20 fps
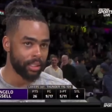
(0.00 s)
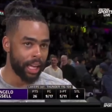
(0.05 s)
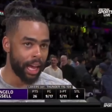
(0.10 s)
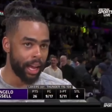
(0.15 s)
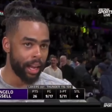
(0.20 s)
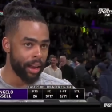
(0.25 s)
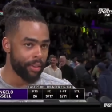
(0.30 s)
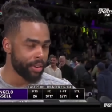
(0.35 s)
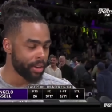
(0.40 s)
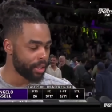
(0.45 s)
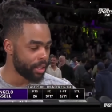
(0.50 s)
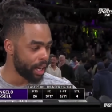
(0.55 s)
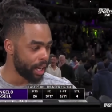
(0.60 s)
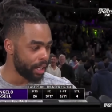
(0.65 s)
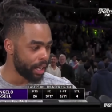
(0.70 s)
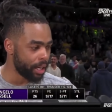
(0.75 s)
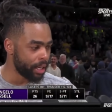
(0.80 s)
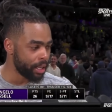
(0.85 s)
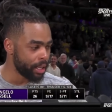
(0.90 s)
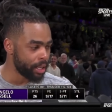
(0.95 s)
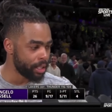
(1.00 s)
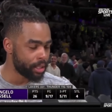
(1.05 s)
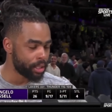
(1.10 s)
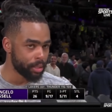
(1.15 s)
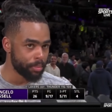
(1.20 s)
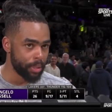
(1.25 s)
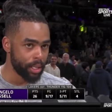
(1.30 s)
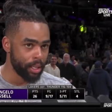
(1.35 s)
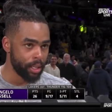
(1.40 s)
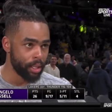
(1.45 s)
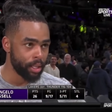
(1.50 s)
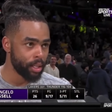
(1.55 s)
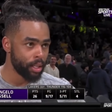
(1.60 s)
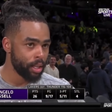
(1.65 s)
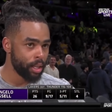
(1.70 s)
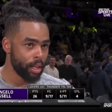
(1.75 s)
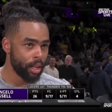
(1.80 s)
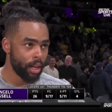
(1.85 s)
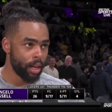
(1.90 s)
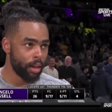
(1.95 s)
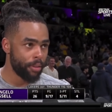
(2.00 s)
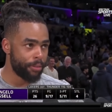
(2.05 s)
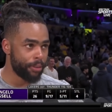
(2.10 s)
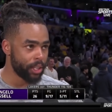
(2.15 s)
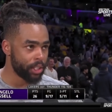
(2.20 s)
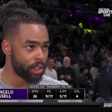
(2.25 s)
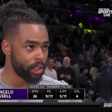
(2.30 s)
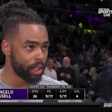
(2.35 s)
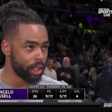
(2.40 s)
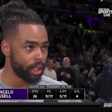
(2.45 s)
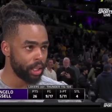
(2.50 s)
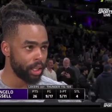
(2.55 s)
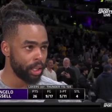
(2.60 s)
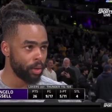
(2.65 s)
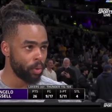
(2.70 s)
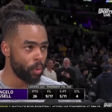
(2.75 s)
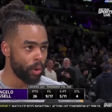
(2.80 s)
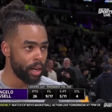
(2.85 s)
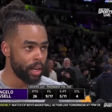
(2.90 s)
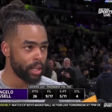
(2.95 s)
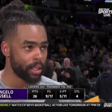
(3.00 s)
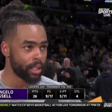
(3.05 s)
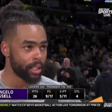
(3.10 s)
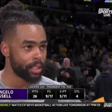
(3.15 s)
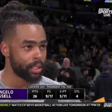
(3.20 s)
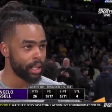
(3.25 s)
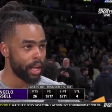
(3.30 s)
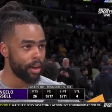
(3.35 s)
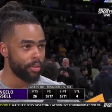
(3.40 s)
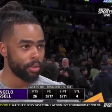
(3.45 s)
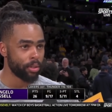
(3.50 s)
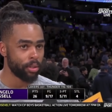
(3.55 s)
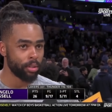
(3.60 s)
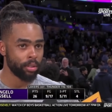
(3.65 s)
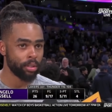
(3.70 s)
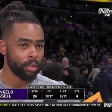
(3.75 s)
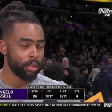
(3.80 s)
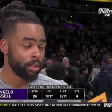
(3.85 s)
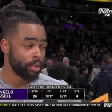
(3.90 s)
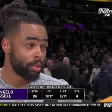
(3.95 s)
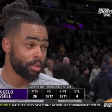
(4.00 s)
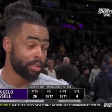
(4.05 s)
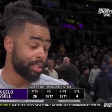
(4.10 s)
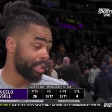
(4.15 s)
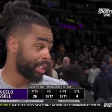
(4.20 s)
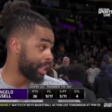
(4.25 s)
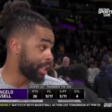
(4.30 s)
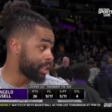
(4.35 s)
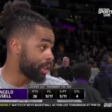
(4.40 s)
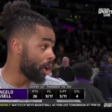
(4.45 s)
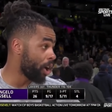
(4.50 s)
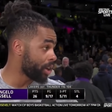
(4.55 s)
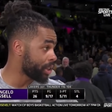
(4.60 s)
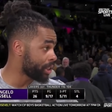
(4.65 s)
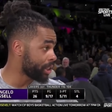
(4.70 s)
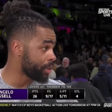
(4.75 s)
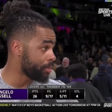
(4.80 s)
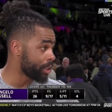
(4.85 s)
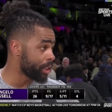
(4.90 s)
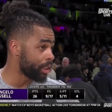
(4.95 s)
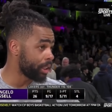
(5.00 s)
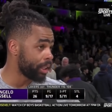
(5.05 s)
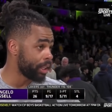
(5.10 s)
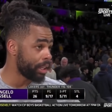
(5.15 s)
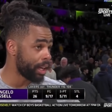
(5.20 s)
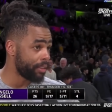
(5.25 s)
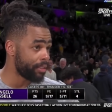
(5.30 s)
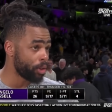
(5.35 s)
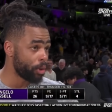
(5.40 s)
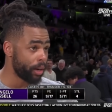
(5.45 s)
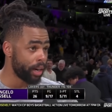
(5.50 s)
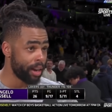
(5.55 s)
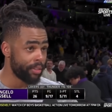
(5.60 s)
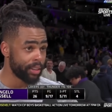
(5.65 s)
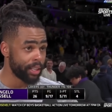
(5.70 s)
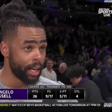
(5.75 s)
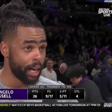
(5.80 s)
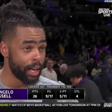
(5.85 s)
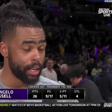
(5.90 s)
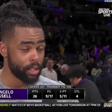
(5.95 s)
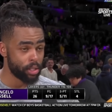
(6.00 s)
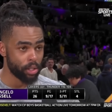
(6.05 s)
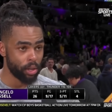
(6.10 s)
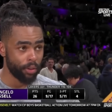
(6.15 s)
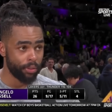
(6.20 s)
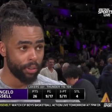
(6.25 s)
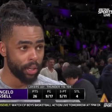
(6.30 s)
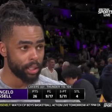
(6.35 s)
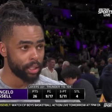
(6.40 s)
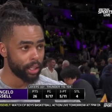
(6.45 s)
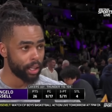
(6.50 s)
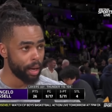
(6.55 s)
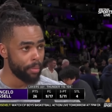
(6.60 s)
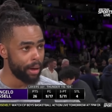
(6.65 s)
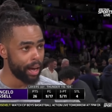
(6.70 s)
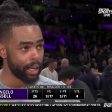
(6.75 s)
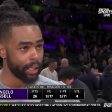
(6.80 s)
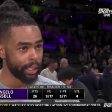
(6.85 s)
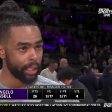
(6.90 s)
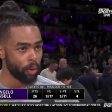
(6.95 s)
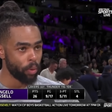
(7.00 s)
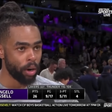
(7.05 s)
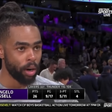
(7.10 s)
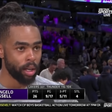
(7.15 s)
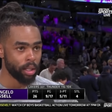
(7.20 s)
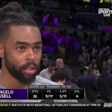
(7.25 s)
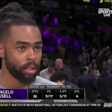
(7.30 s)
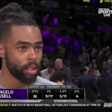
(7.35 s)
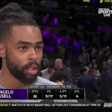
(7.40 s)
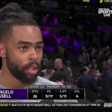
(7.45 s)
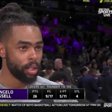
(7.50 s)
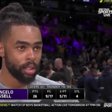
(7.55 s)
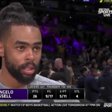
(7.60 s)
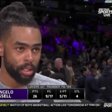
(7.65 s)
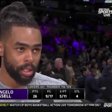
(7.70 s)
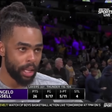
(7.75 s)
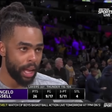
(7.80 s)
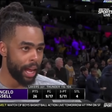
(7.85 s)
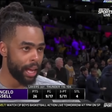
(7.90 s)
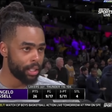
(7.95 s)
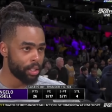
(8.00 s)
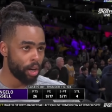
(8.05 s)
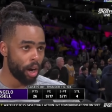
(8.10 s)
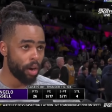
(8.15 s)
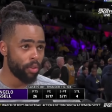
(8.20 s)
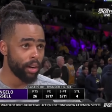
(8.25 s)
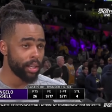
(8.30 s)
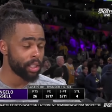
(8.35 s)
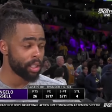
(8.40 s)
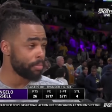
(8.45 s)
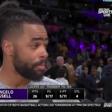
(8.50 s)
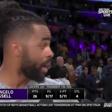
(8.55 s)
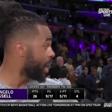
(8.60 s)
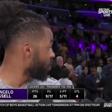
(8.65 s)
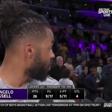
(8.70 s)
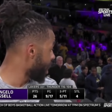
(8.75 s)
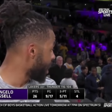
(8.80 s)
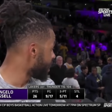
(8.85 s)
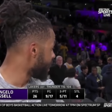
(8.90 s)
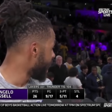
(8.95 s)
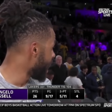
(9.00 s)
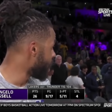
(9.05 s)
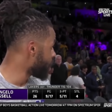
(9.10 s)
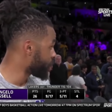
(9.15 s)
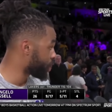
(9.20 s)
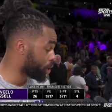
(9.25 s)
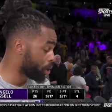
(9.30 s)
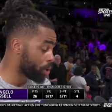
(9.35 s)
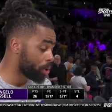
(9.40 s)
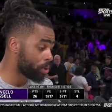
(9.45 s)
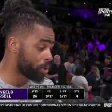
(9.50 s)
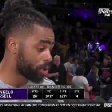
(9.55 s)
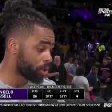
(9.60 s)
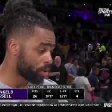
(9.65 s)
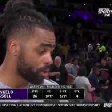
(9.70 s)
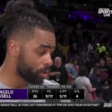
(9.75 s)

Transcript: got everything they need to be efficient and, and win at this level. Against all the teams in the league, they do it every night. So for us to come out and get one, add to our resume right now, it's huge.